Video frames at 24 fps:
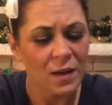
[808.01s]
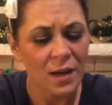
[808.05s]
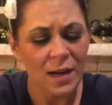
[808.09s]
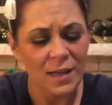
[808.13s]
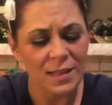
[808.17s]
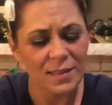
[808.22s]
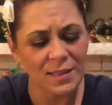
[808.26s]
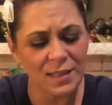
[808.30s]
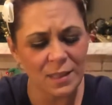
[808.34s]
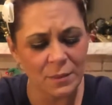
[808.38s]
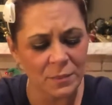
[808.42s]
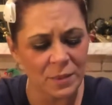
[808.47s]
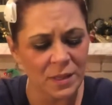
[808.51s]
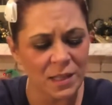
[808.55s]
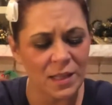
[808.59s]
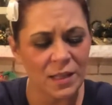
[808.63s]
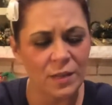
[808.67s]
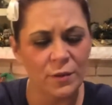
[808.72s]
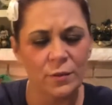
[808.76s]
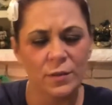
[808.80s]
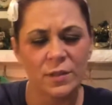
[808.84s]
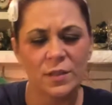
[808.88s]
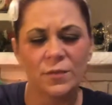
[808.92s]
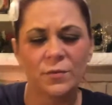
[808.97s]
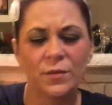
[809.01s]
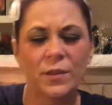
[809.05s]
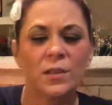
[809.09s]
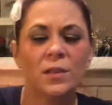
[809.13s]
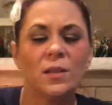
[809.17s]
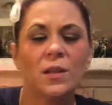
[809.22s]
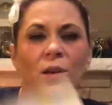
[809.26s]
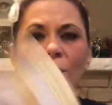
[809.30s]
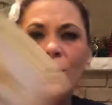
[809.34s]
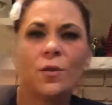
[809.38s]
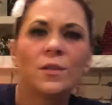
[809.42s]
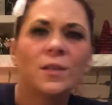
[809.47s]
somebody here is
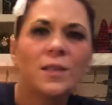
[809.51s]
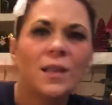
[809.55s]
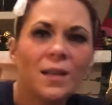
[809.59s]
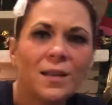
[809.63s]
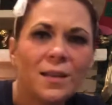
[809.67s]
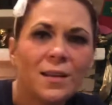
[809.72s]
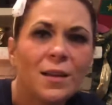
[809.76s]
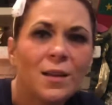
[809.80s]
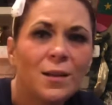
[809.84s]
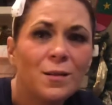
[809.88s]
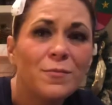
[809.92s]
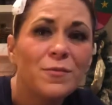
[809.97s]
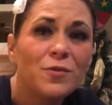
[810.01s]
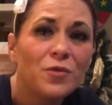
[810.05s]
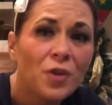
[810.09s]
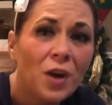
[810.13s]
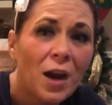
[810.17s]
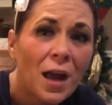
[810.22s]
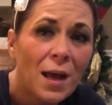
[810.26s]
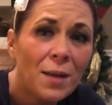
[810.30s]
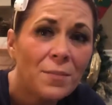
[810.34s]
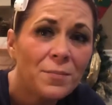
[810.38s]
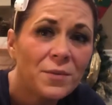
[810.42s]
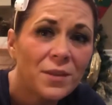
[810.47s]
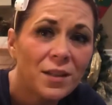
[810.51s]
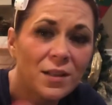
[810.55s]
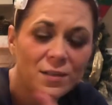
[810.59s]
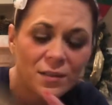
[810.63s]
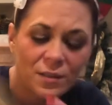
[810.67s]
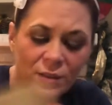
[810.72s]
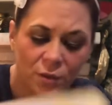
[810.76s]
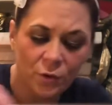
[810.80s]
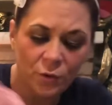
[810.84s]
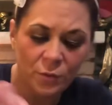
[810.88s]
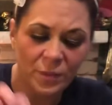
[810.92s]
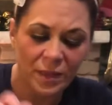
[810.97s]
feeling all tied up, trapped in a
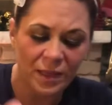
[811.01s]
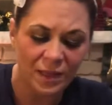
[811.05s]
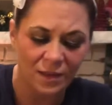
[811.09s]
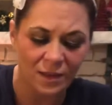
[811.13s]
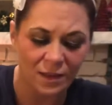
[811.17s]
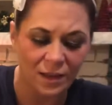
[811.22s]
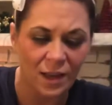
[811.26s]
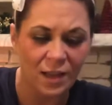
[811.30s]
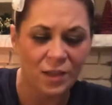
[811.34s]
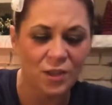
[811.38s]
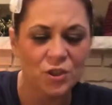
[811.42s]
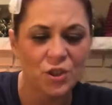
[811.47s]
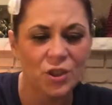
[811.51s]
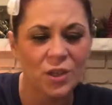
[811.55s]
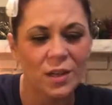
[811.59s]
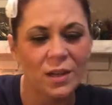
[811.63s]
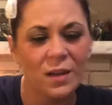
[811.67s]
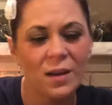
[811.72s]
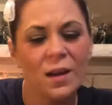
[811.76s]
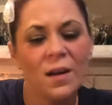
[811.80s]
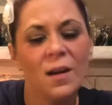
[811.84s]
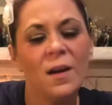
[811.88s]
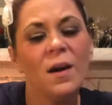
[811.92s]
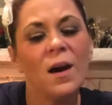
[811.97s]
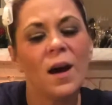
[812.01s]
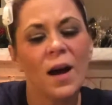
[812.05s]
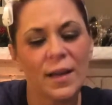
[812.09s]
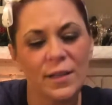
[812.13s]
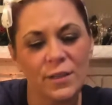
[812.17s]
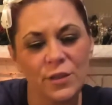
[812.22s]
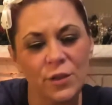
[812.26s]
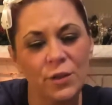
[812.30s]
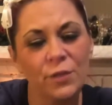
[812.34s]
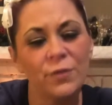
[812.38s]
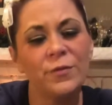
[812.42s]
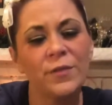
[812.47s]
soulmate connection. I
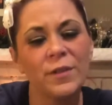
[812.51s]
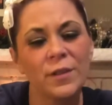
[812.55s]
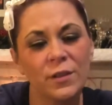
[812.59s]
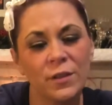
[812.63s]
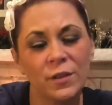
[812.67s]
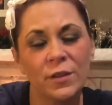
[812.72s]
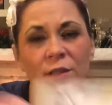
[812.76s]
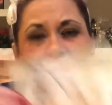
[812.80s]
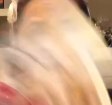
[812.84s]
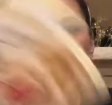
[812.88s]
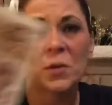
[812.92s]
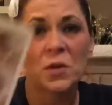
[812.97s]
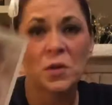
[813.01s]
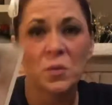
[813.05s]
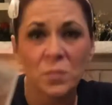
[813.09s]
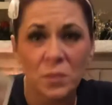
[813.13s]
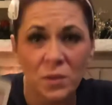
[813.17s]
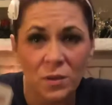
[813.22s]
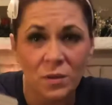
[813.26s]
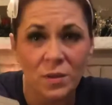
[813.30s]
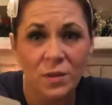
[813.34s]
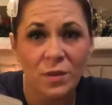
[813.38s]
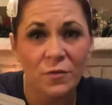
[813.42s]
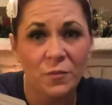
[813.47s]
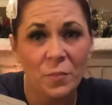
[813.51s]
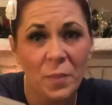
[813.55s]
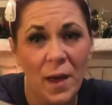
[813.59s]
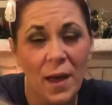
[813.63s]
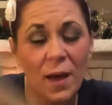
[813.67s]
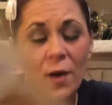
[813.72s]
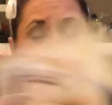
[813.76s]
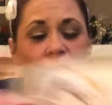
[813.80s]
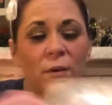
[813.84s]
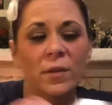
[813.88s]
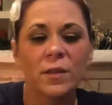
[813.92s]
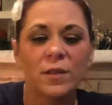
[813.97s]
do feel there's been abuse of
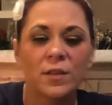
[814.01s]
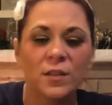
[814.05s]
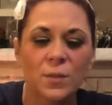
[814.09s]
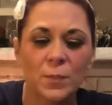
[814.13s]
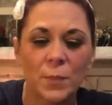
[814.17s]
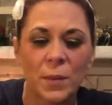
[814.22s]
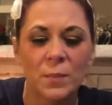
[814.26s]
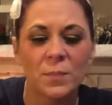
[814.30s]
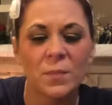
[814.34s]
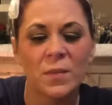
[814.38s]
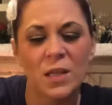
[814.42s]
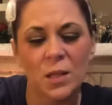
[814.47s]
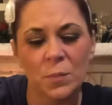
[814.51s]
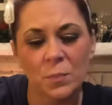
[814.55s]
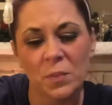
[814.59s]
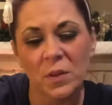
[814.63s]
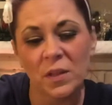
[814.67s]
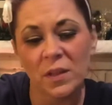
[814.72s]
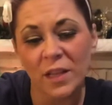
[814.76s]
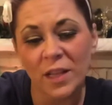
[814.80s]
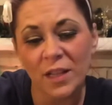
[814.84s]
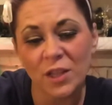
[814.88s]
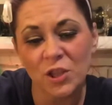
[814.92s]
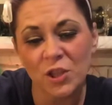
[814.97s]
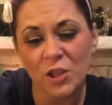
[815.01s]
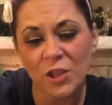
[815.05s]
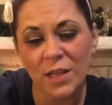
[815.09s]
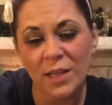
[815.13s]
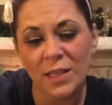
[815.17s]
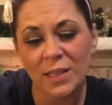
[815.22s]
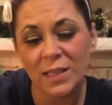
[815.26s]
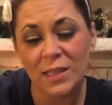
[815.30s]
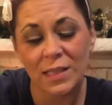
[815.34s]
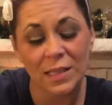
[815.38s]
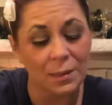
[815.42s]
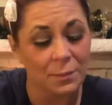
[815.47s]
power. There's been manipulation.
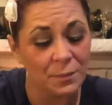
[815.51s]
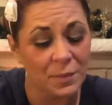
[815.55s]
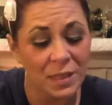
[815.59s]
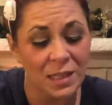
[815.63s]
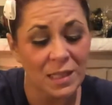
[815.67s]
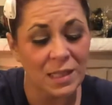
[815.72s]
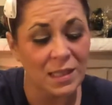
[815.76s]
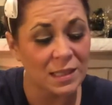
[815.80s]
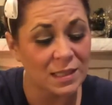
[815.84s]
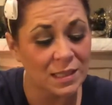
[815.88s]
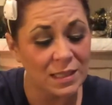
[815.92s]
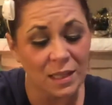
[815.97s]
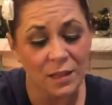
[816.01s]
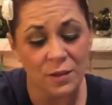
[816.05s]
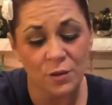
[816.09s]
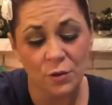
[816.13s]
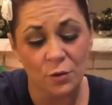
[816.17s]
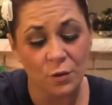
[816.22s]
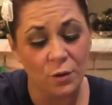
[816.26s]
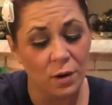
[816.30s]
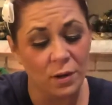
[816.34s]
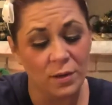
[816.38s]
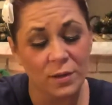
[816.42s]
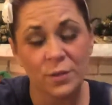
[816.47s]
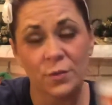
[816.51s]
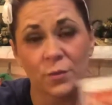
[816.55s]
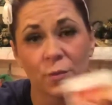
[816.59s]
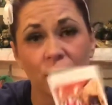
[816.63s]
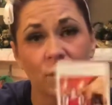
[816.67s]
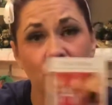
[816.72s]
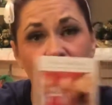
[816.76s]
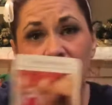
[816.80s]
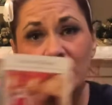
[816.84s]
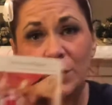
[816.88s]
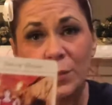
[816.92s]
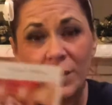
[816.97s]
Somebody is at the
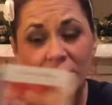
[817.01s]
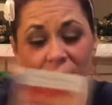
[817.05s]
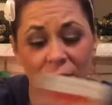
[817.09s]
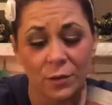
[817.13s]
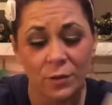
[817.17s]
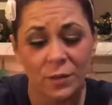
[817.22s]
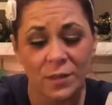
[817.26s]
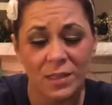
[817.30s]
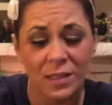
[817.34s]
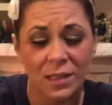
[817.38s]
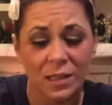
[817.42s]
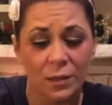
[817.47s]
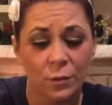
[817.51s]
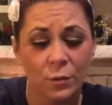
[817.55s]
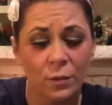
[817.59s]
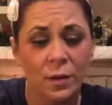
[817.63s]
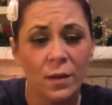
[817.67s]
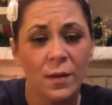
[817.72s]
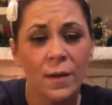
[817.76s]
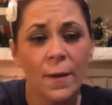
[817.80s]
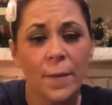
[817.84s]
crossroads without a doubt.